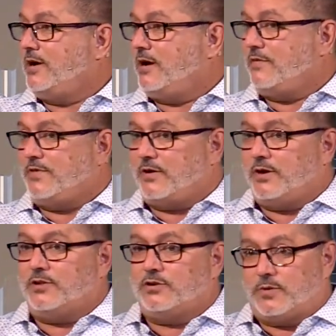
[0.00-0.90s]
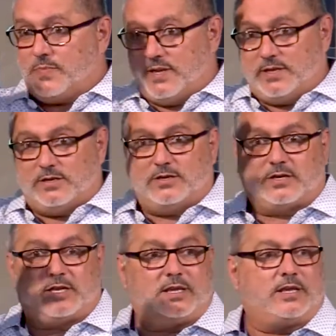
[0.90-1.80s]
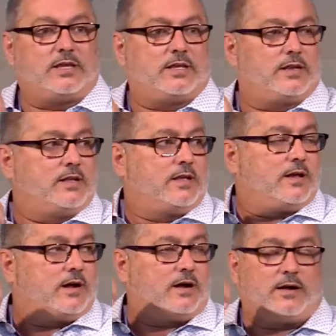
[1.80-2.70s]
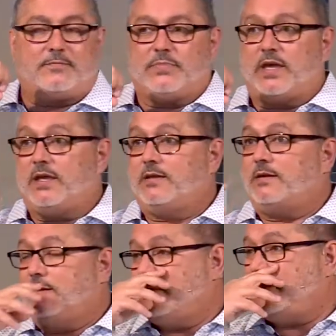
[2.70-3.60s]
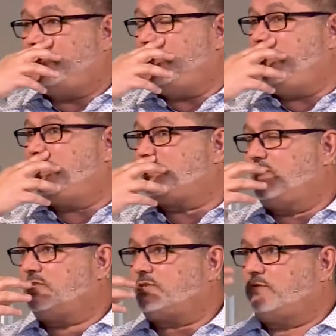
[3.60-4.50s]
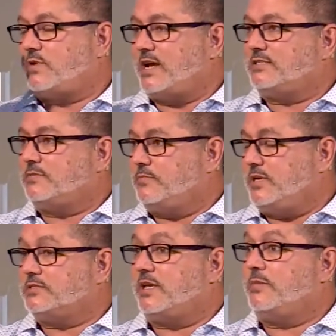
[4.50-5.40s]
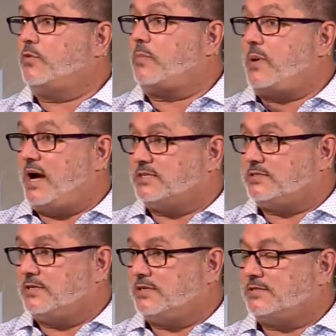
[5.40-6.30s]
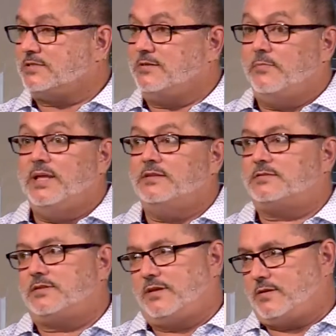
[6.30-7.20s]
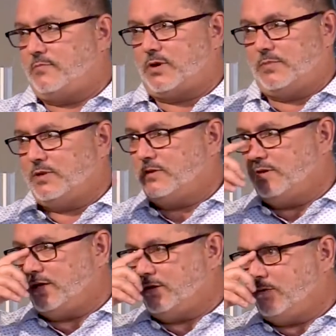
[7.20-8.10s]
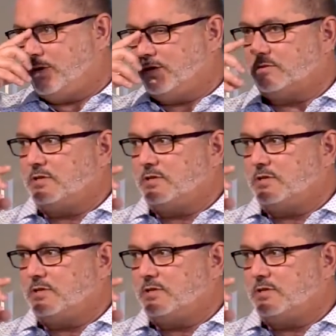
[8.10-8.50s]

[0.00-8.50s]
very European looking, and they don't eat as much rice and beans. They eat more pastas and meats. They can barbecue like no one else.